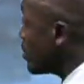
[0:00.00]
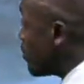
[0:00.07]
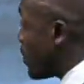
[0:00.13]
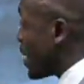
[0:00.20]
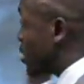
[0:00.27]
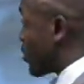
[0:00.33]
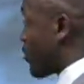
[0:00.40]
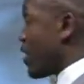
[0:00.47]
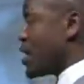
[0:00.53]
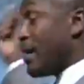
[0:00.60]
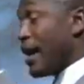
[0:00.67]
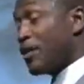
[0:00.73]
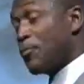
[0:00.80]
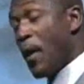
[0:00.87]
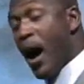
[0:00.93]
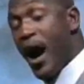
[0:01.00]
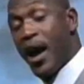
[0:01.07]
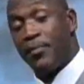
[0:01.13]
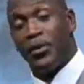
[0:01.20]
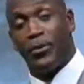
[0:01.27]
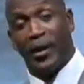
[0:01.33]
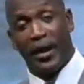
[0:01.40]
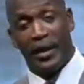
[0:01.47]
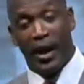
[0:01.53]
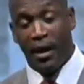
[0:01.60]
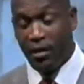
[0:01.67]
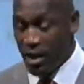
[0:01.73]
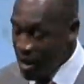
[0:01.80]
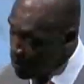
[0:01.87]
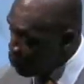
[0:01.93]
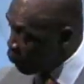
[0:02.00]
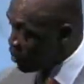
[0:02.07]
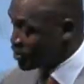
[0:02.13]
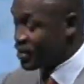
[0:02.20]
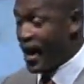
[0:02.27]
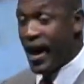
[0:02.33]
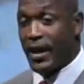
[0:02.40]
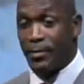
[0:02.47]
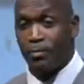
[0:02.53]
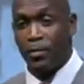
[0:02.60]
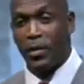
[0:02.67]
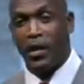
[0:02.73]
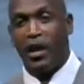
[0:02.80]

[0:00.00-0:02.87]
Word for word: The big screen light's behind me right now. He points at it.